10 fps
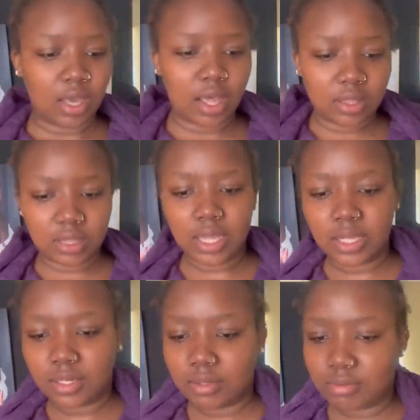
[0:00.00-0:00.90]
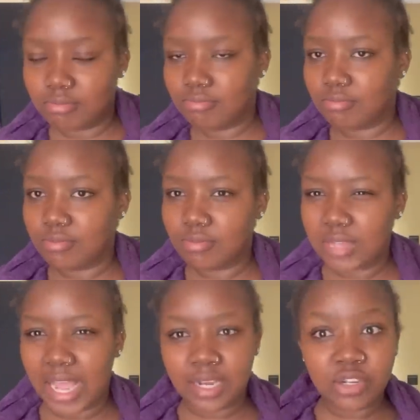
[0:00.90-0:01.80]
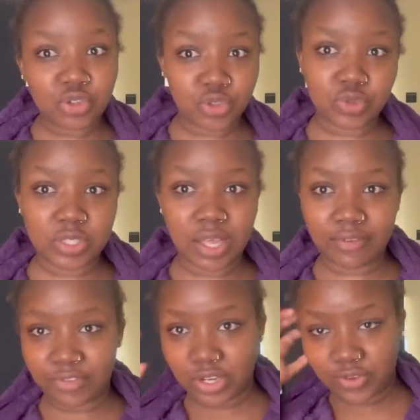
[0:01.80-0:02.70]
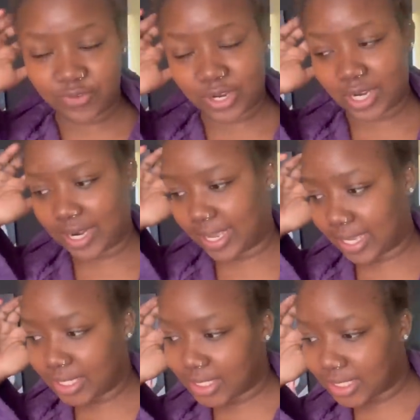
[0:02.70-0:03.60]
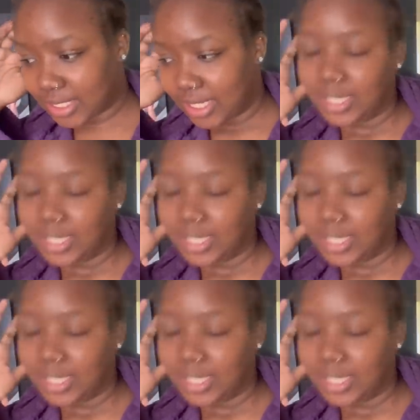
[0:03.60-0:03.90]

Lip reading: And then I need to shoot a video for a client.